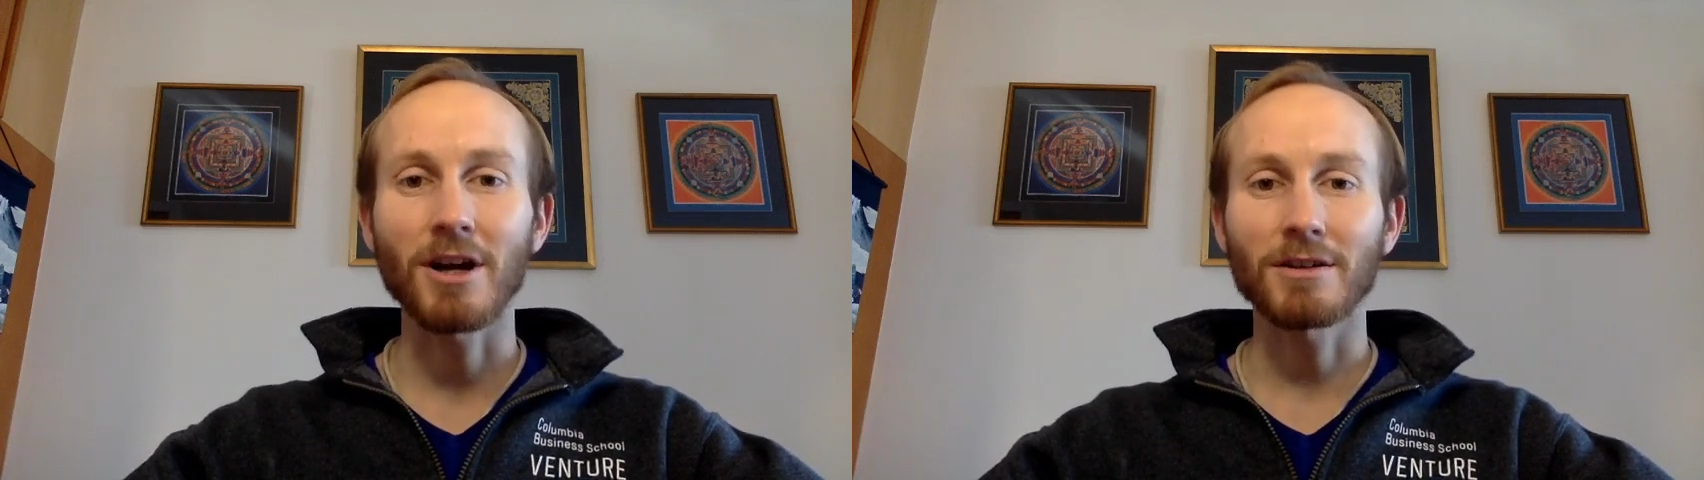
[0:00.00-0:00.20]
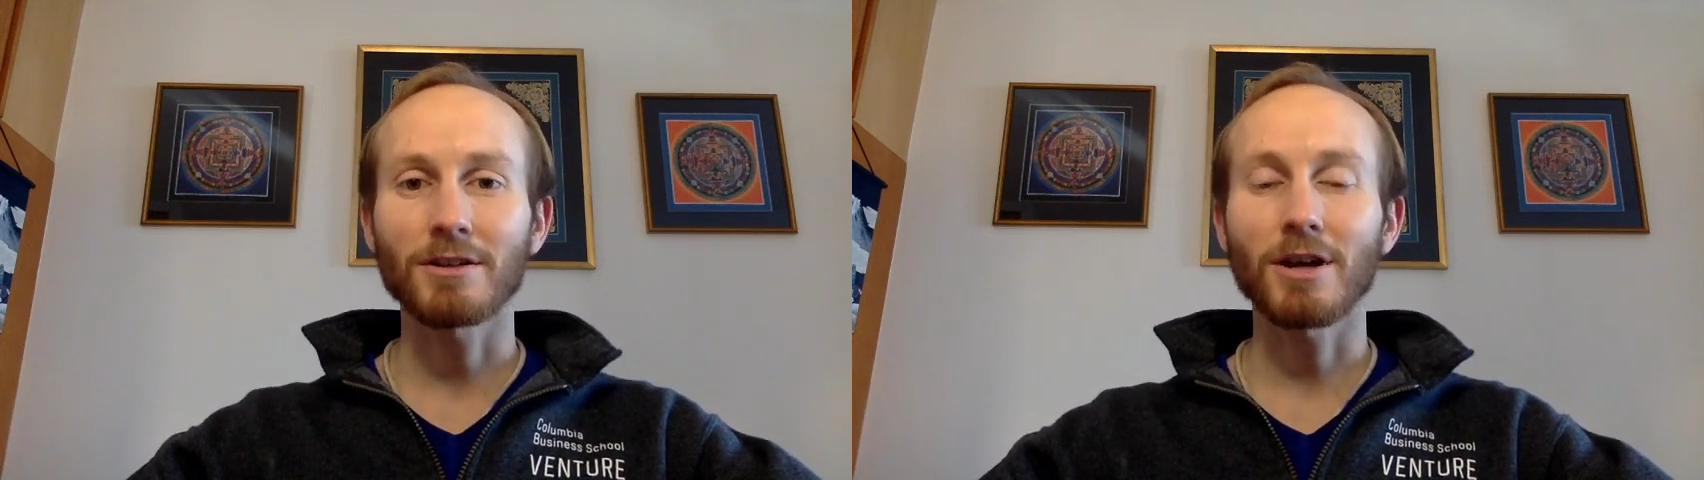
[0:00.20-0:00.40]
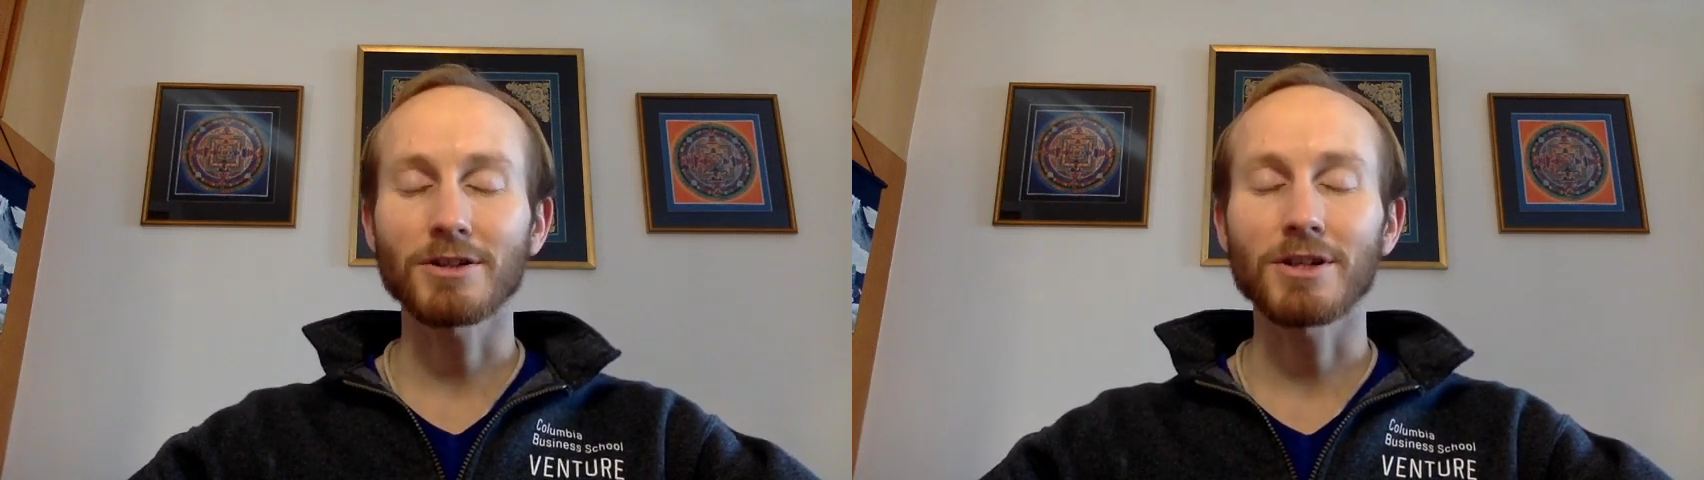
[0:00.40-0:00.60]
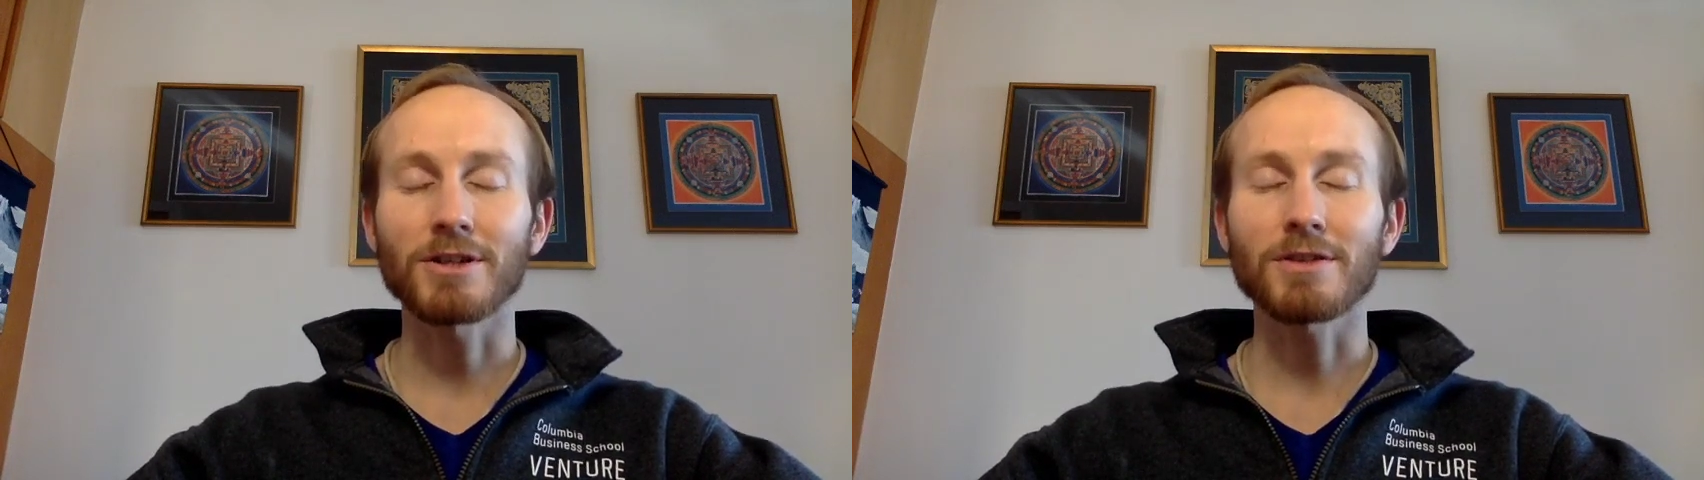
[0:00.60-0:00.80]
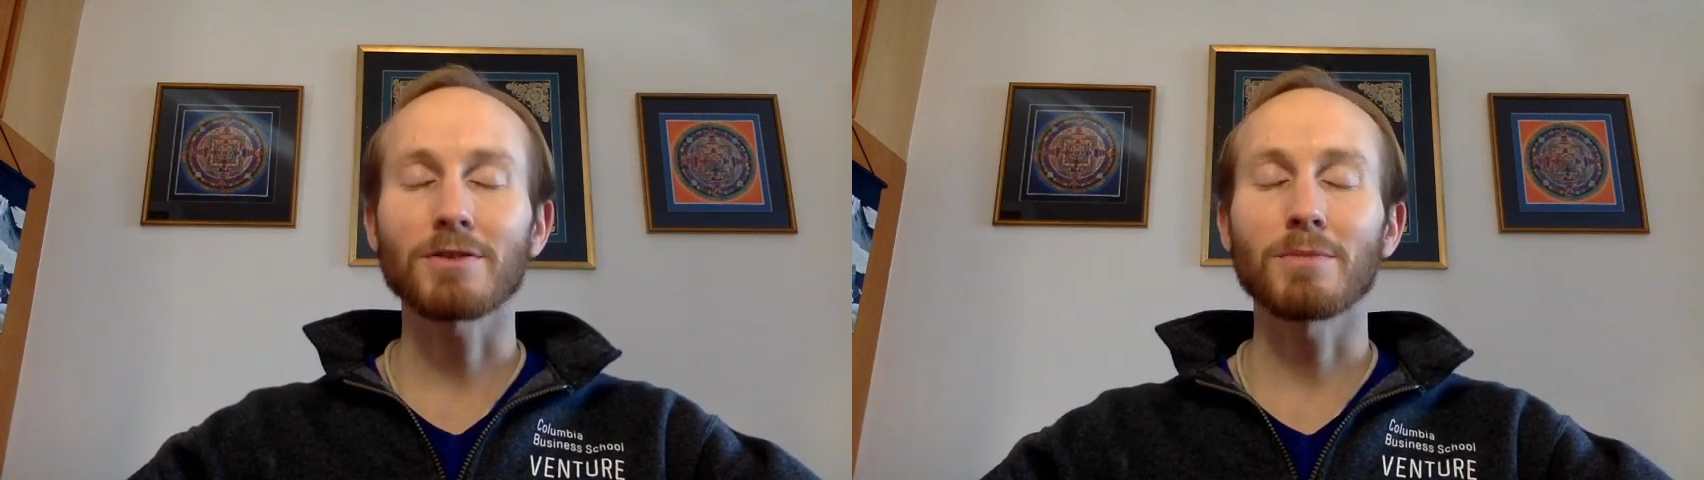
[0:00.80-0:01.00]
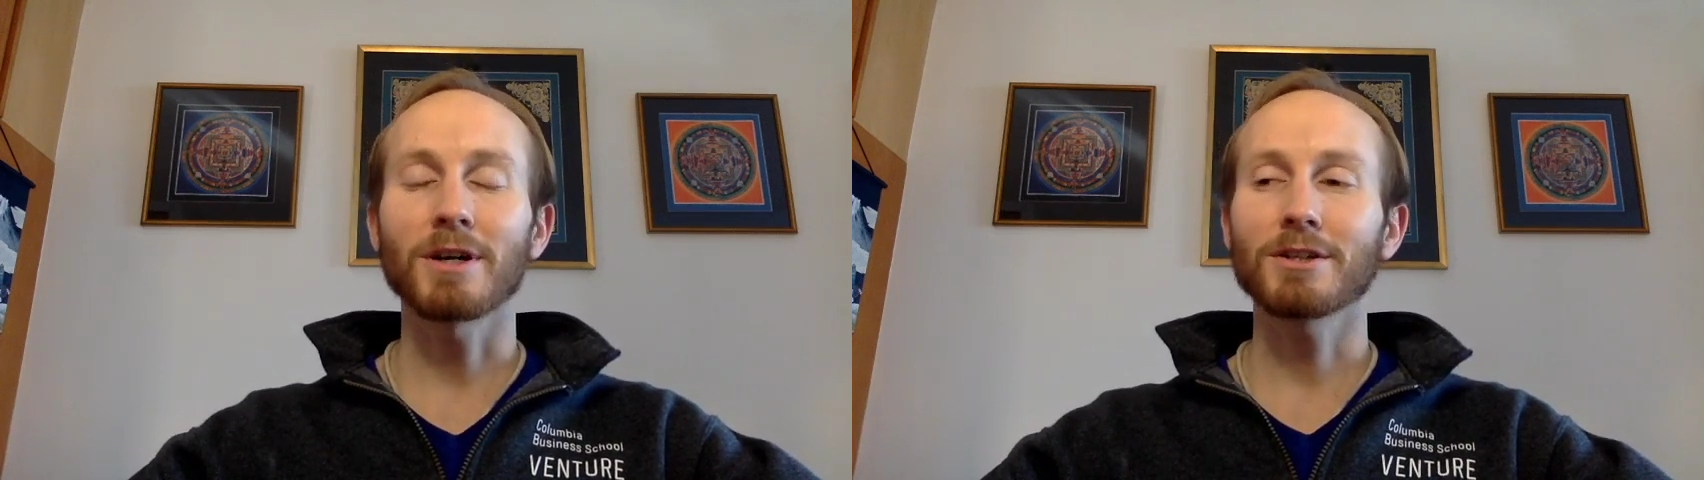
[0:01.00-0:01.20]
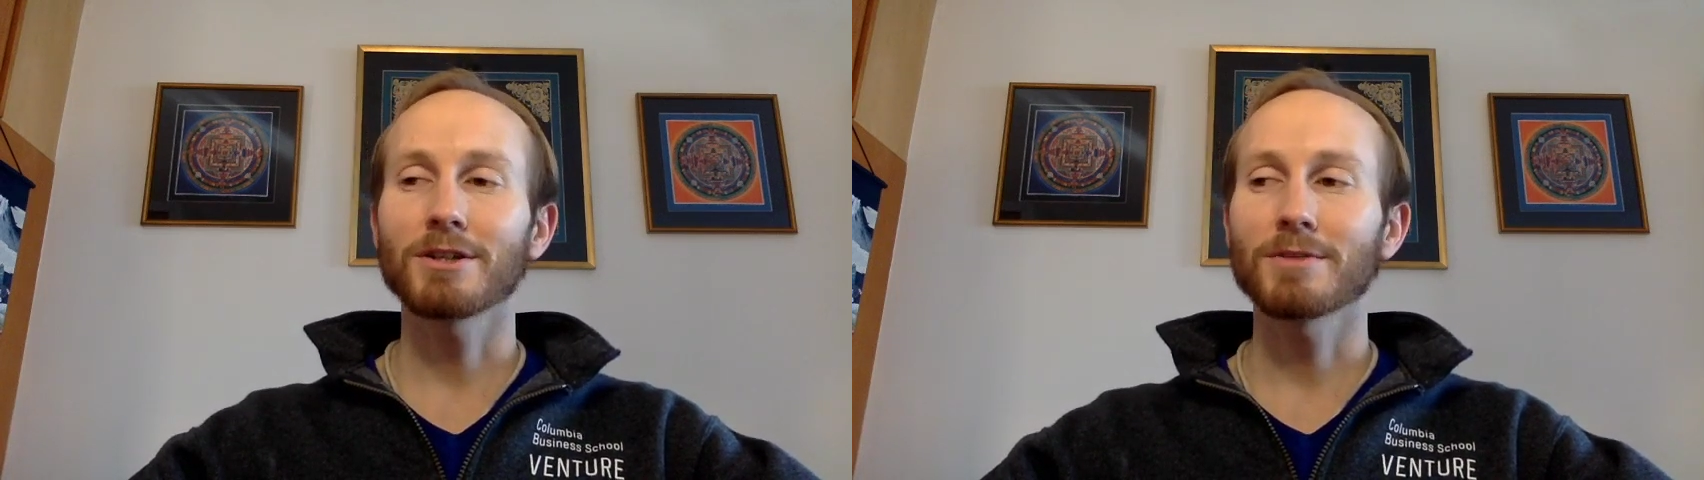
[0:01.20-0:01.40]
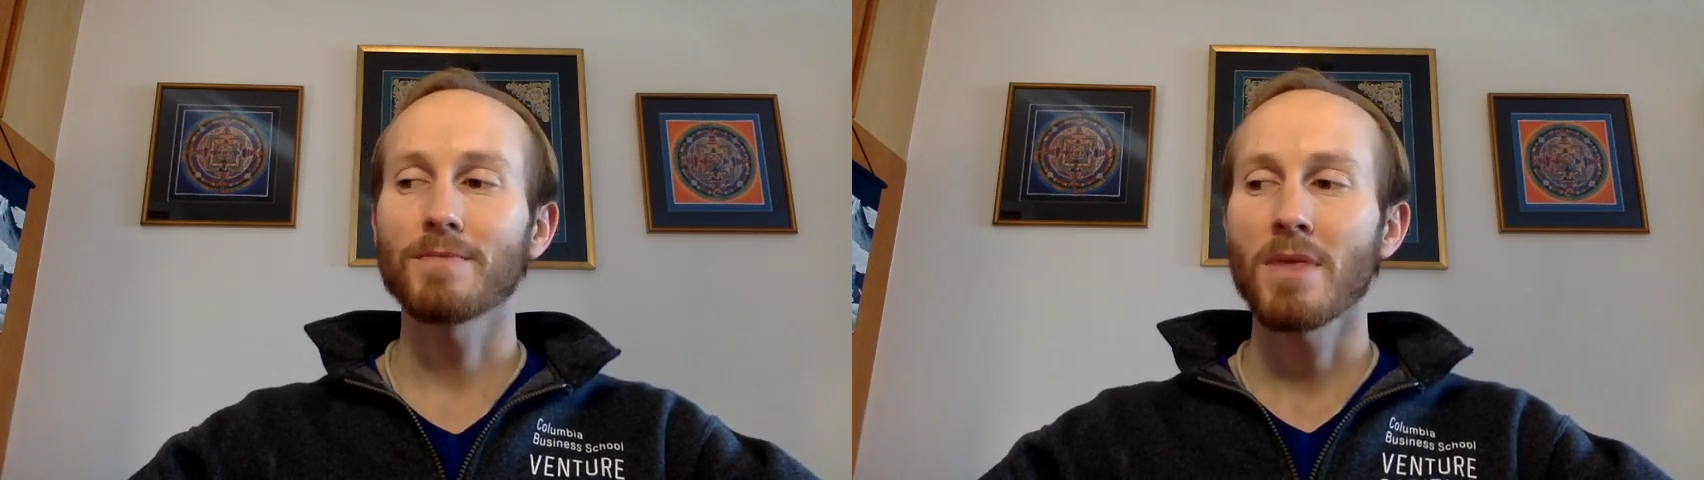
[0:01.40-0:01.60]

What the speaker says: crunching so much.